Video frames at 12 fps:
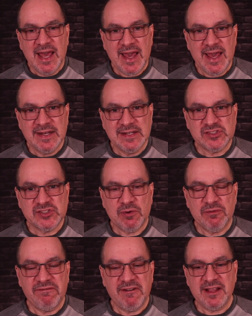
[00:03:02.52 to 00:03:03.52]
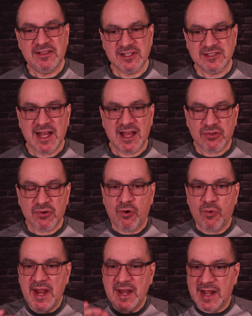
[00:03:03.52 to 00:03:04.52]
And so faith does not throw
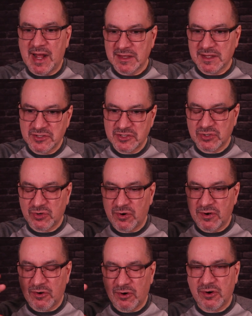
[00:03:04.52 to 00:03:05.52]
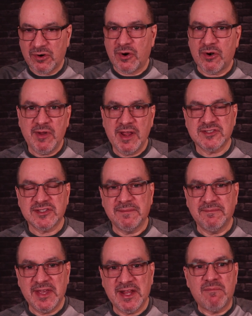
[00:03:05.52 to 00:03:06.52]
away knowledge or, or, or
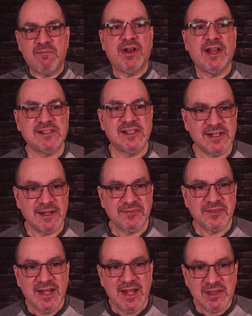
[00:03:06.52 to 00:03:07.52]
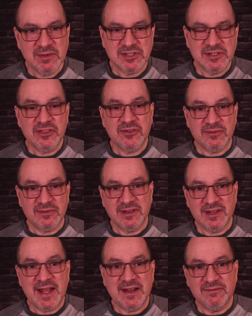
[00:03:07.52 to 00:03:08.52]
reason, it embraces it. There was another
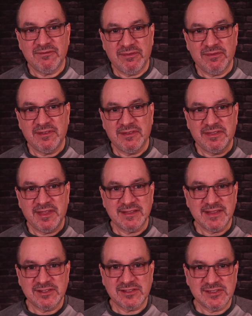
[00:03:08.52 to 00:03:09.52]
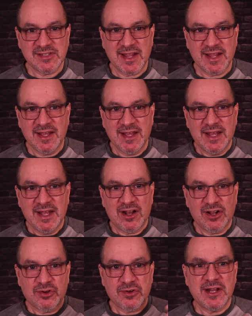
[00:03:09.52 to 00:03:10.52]
Latin thing they used to say,
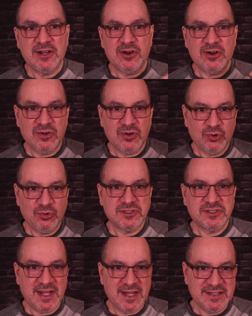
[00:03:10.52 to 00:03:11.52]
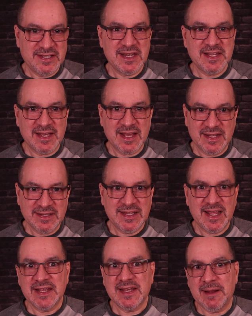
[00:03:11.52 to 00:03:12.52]
credo ut
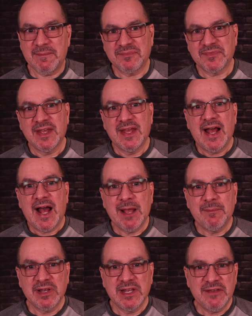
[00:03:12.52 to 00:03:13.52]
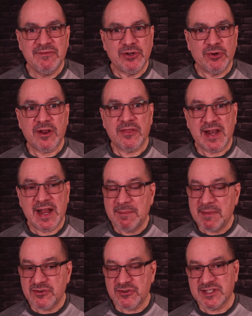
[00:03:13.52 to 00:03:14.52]
intelligam. I believe in order that I
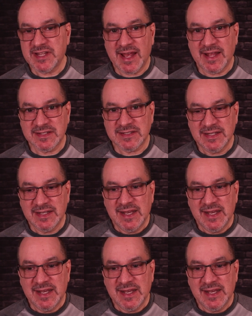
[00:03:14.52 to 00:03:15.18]
may understand.